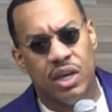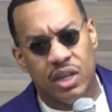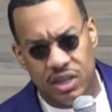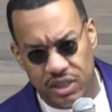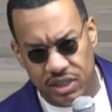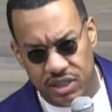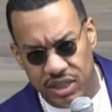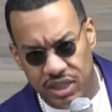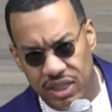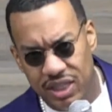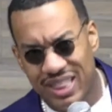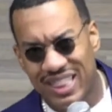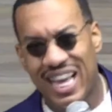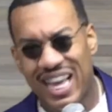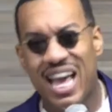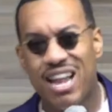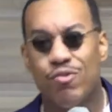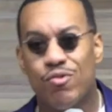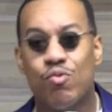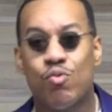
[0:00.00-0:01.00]
to see
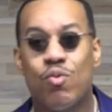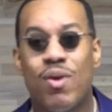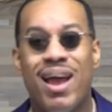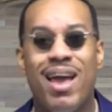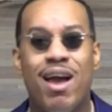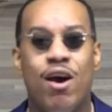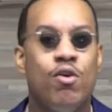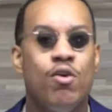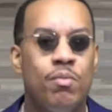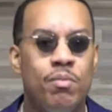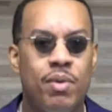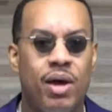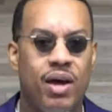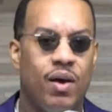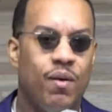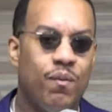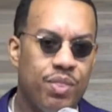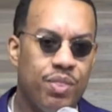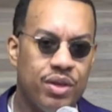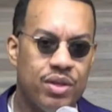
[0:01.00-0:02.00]
that realm
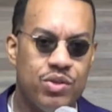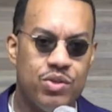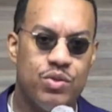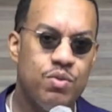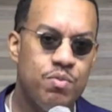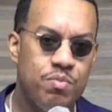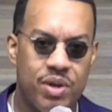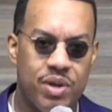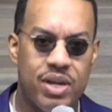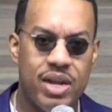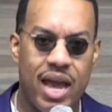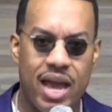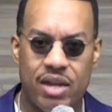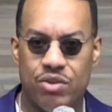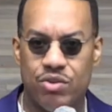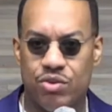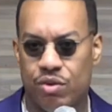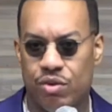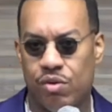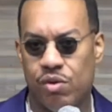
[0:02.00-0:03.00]
of the
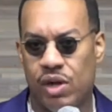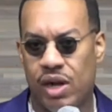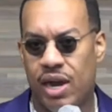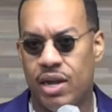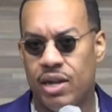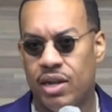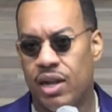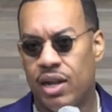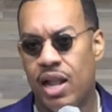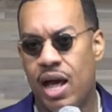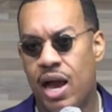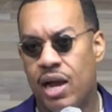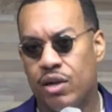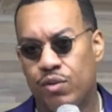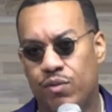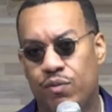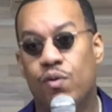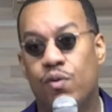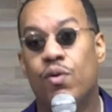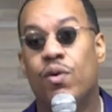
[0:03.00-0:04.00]
supernatural unlocked
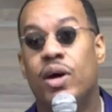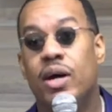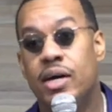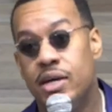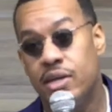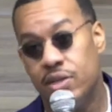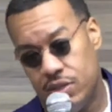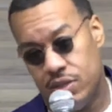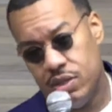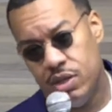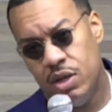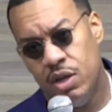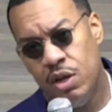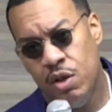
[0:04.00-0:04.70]
for us.